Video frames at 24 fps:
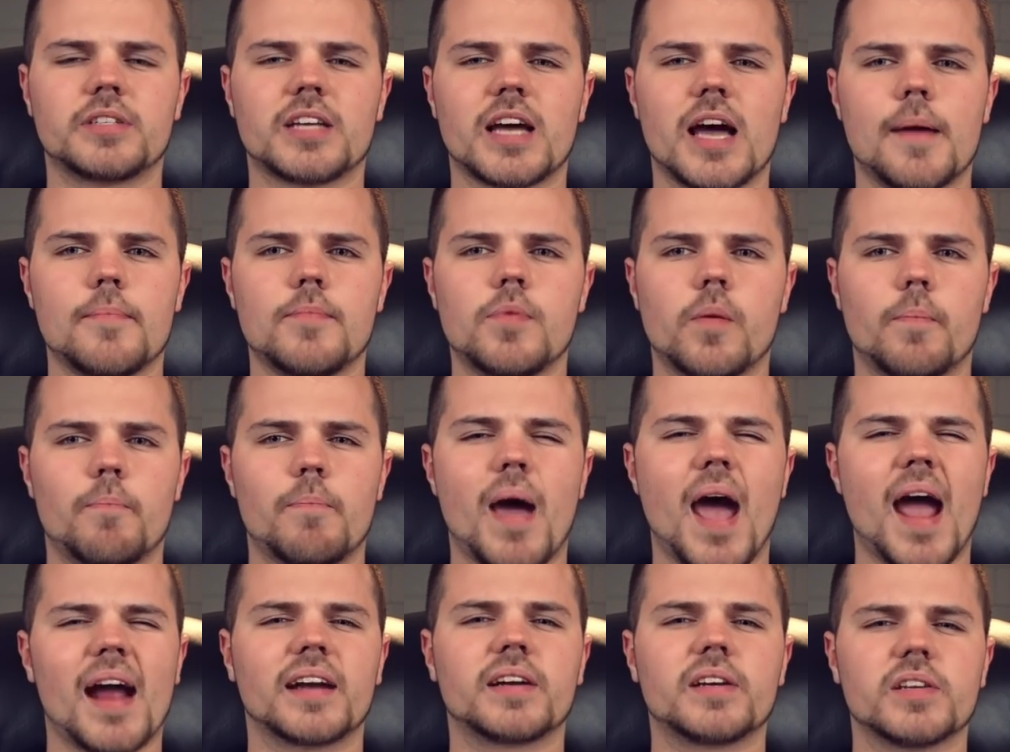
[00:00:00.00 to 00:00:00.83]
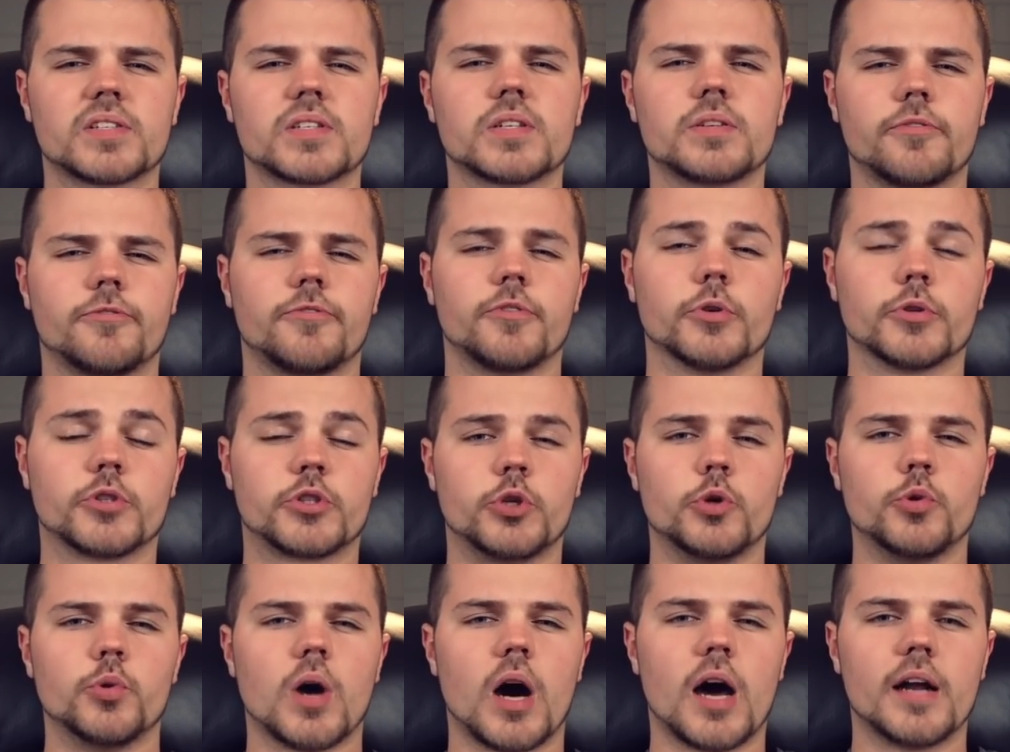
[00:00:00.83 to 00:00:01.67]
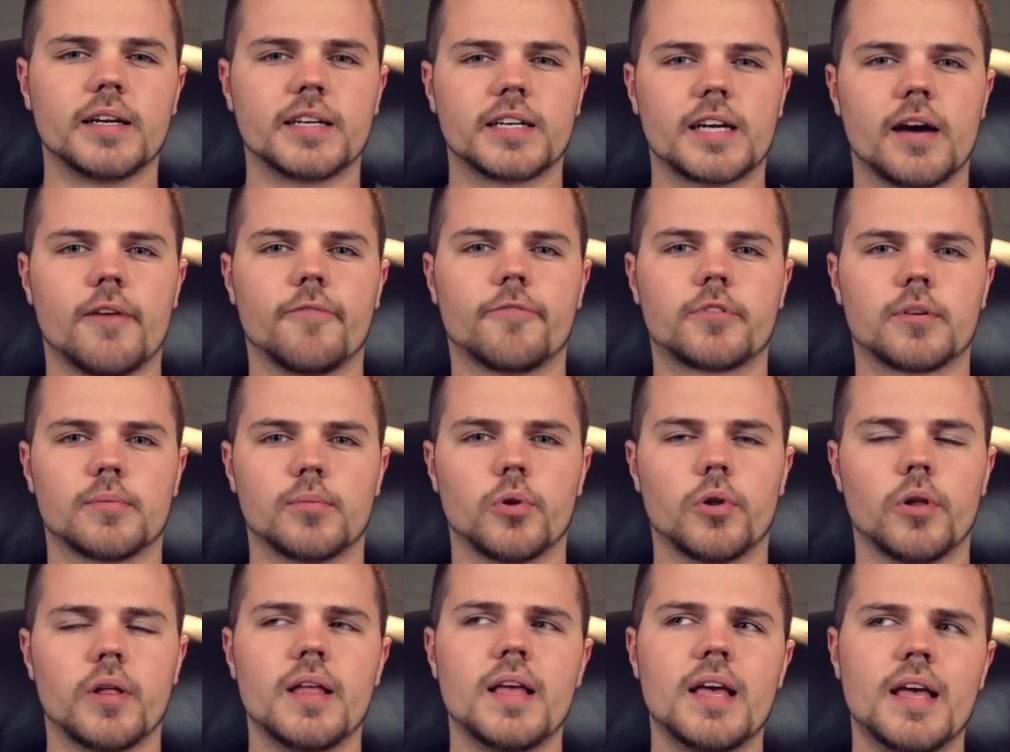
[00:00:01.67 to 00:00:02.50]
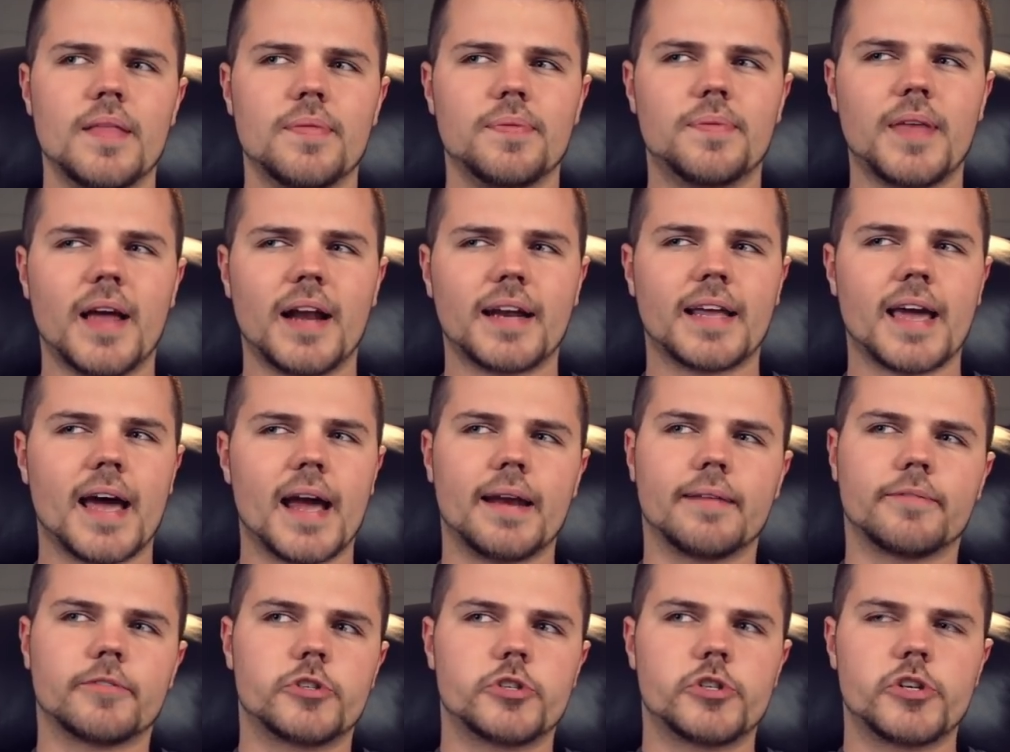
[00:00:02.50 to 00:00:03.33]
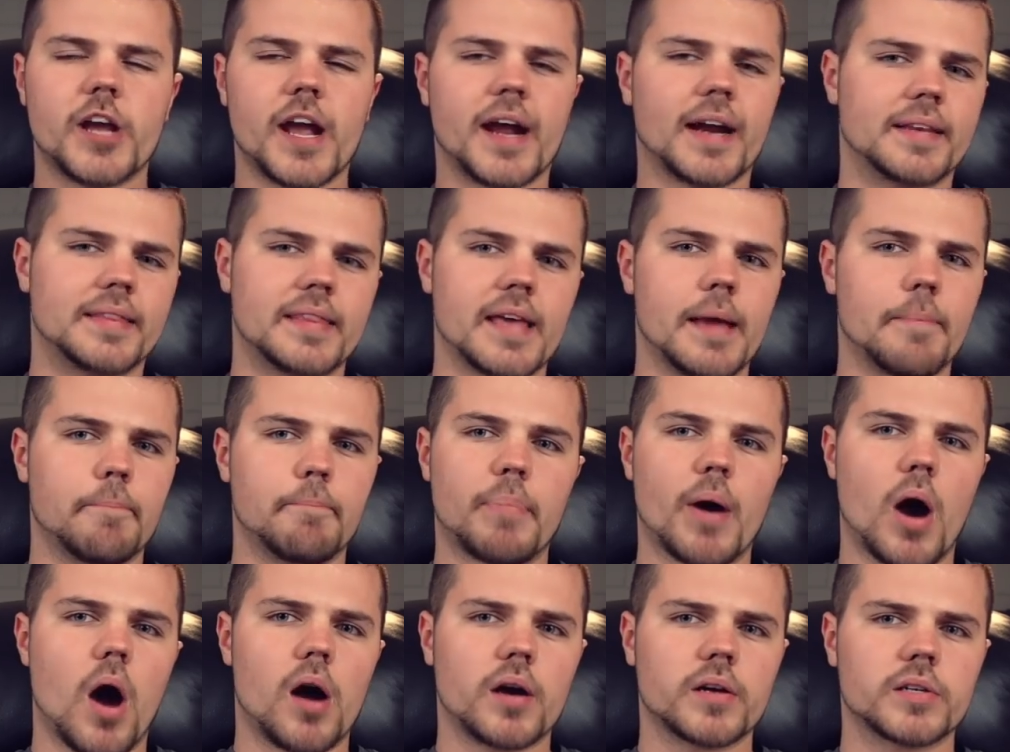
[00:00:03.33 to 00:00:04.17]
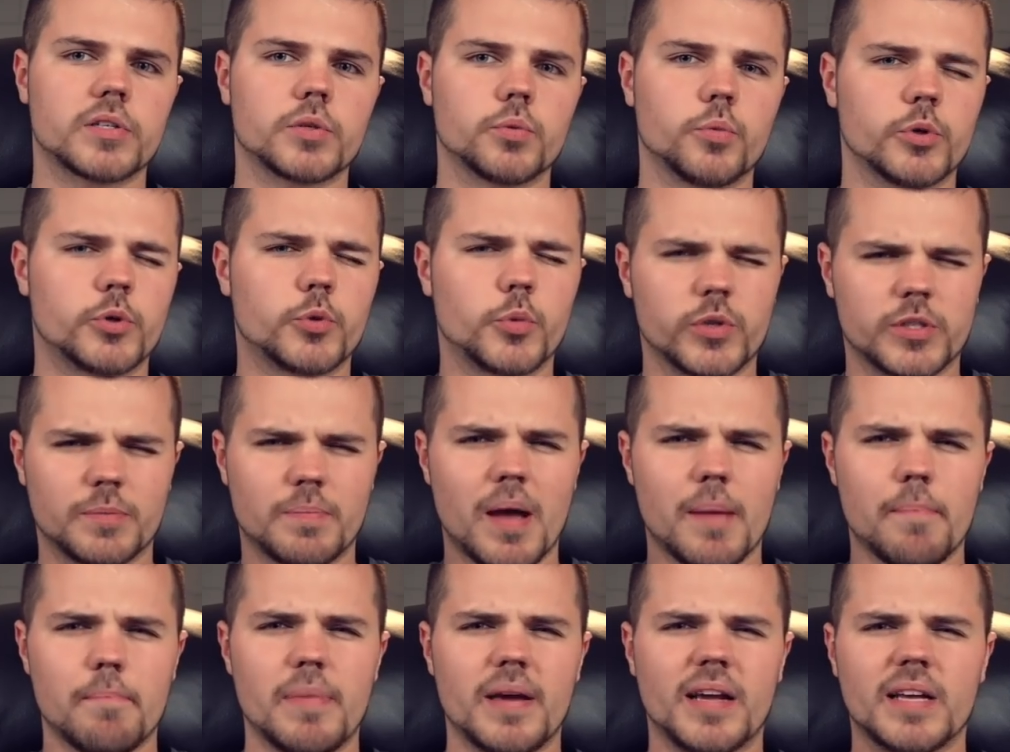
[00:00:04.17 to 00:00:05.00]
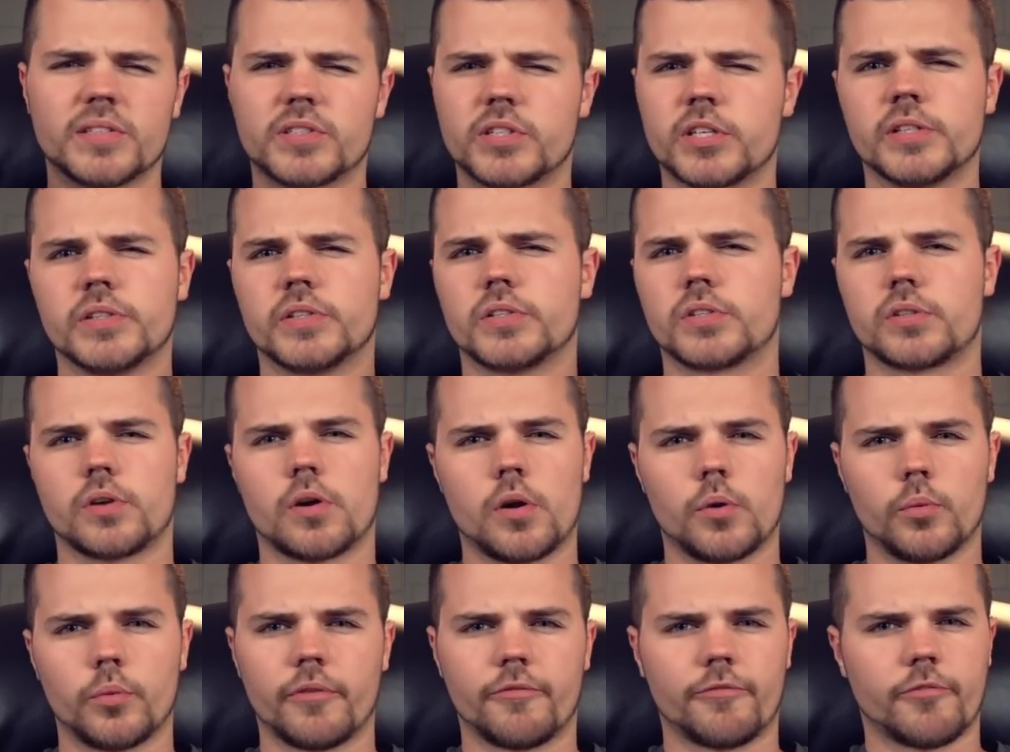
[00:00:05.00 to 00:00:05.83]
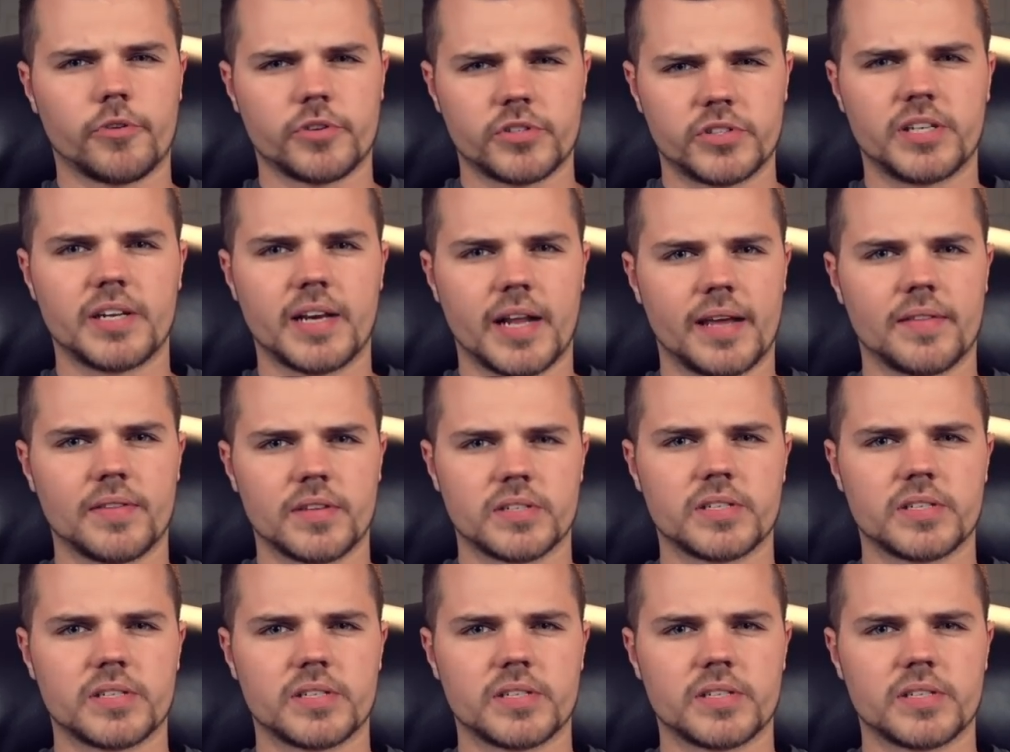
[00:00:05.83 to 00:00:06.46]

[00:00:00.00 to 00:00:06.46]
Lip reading: time your back doesn't feel too uncomfortable. That kind of checked that box, which was my biggest concern when first sitting in the